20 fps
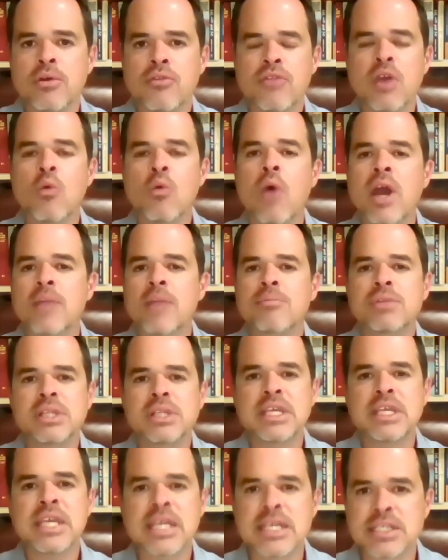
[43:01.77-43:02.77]
They want to
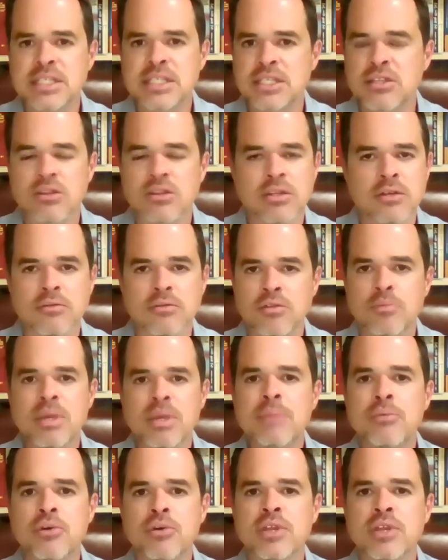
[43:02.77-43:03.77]
please the, the
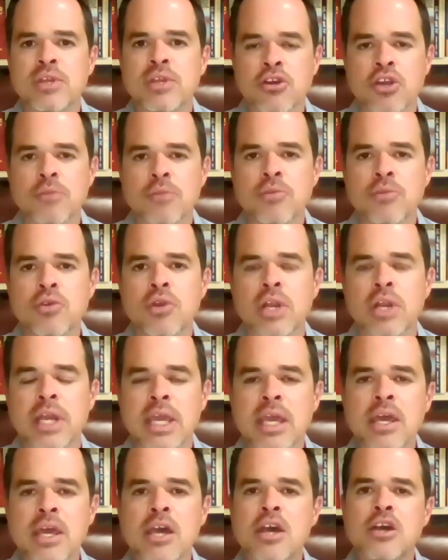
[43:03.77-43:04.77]
people in their
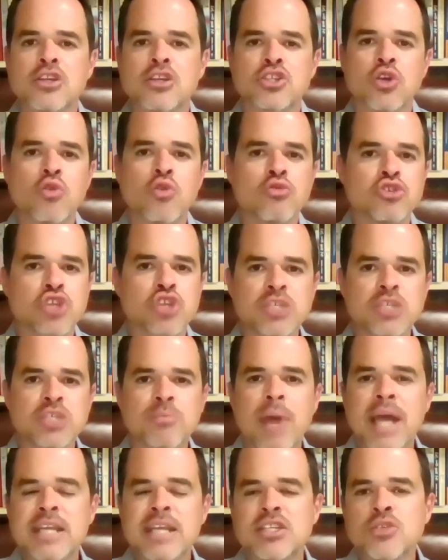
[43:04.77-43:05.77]
community. So just
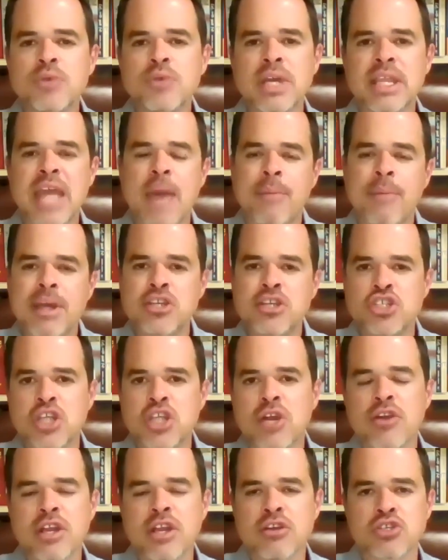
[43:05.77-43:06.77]
by doing that, by
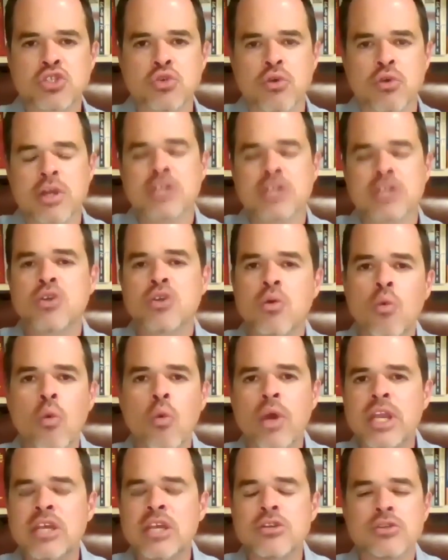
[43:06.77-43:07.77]
sharing your story. So
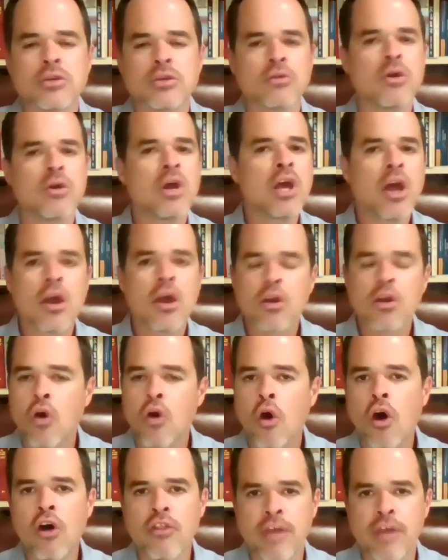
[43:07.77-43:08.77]
what do you do?
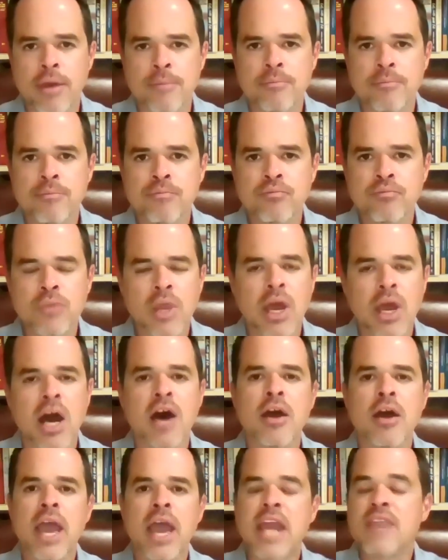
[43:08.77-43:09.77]
Call them.
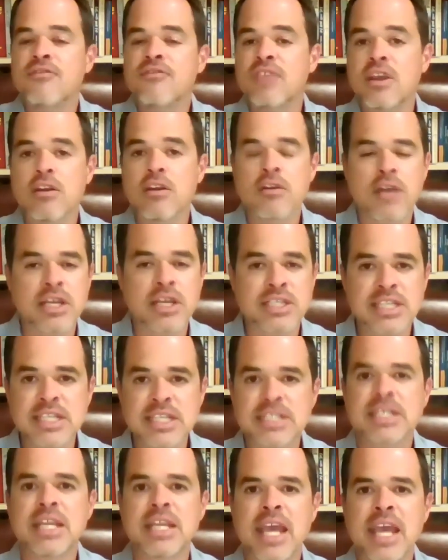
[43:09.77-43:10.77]
Uh, and if their
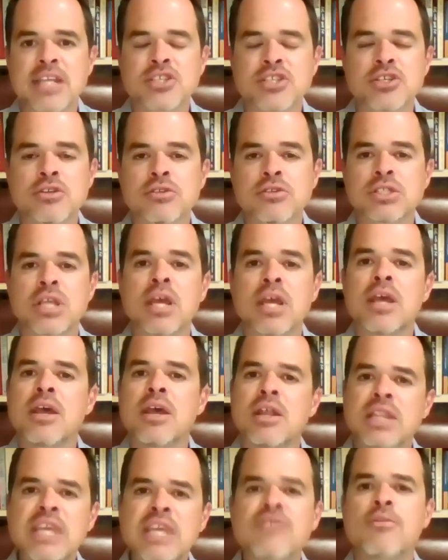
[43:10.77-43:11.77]
assistant answers,
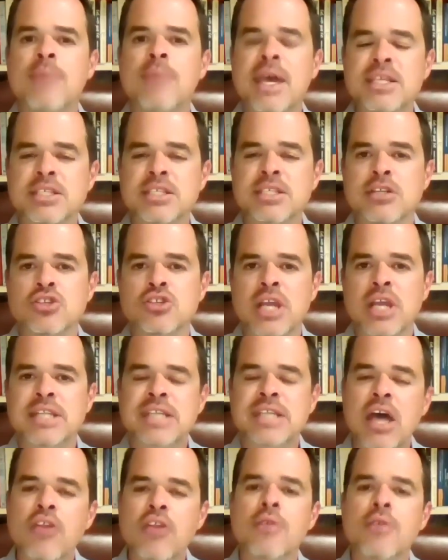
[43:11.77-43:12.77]
leave a message and
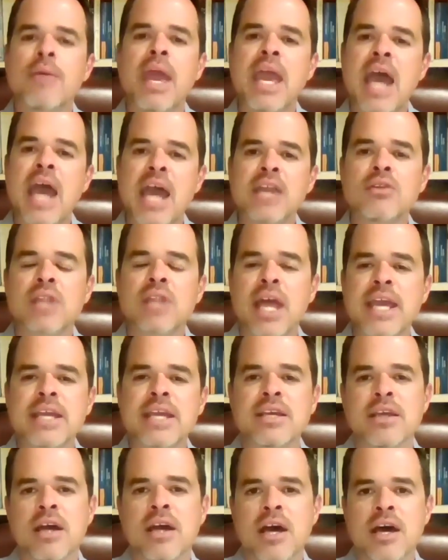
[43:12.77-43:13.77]
tell them, hey, I'd
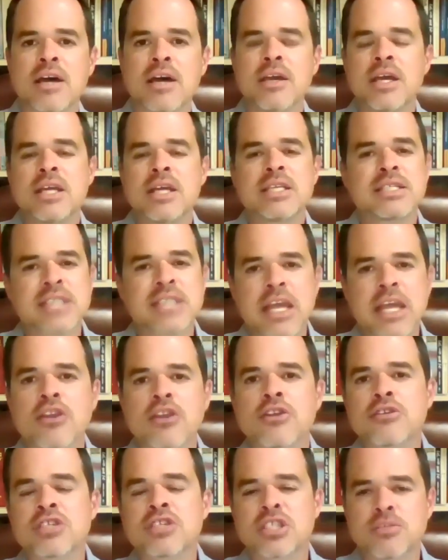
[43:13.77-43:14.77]
like uh,
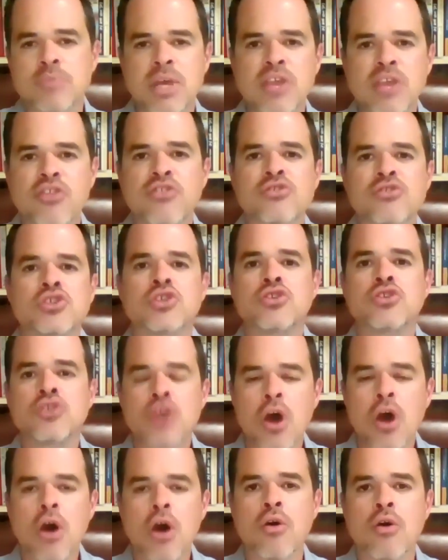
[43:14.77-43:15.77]
Senator Smith to
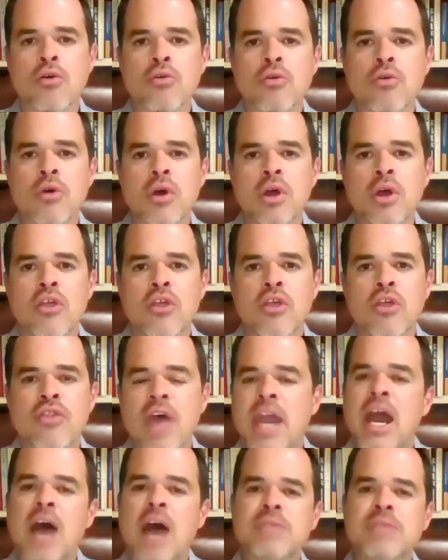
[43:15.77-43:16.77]
know
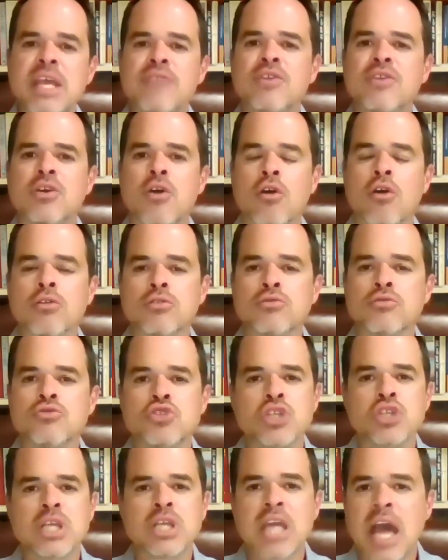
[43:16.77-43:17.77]
that I'm David
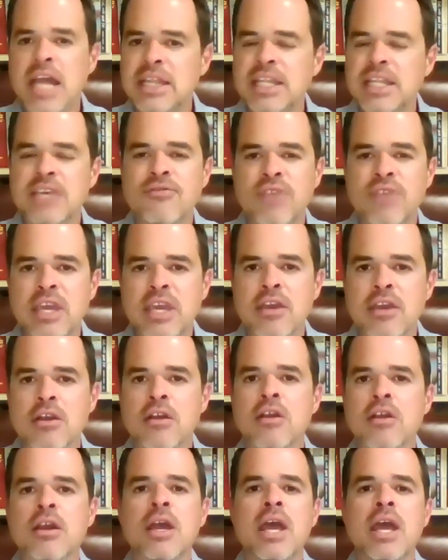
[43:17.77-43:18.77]
Carlucci. I live
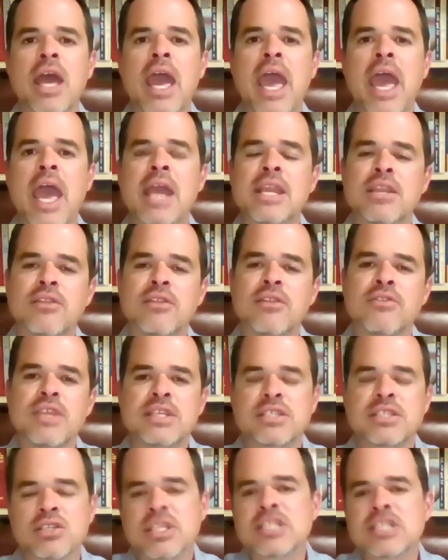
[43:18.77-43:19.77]
here, and
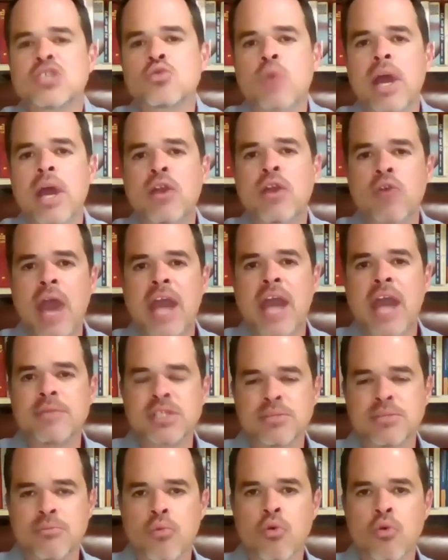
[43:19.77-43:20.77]
this this is why Kratom
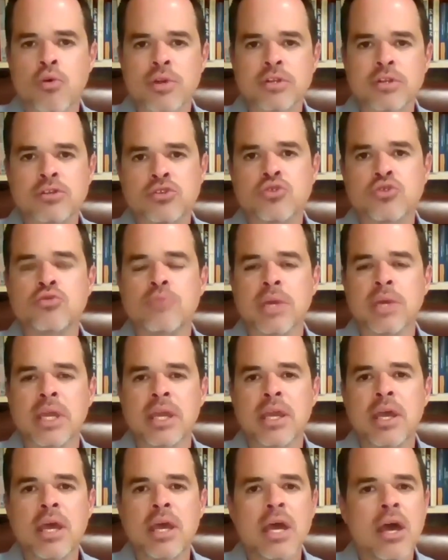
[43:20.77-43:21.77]
is important to me.
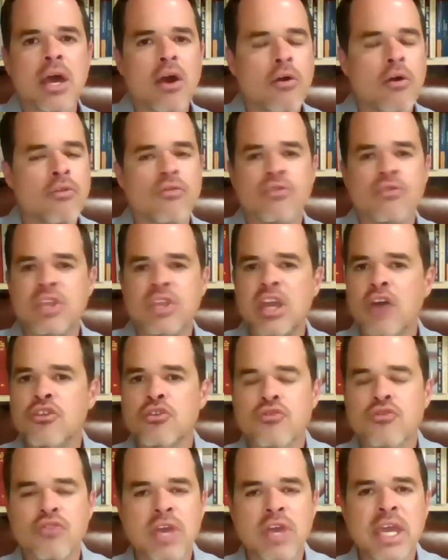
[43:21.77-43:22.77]
The
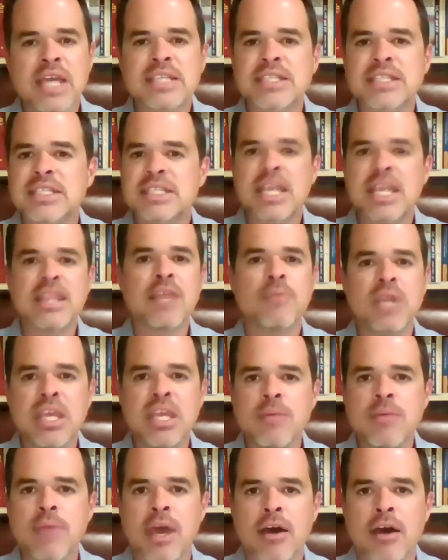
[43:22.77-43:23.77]
other thing is to send them an
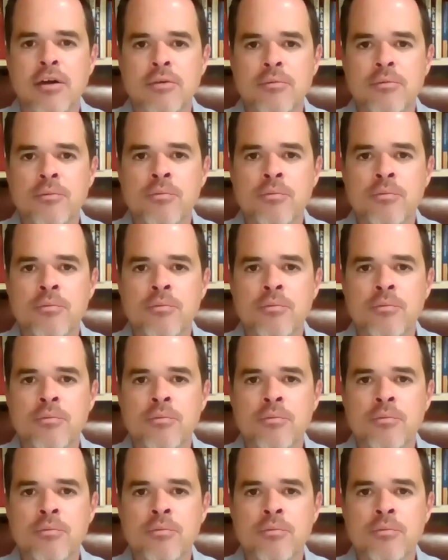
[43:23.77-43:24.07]
email.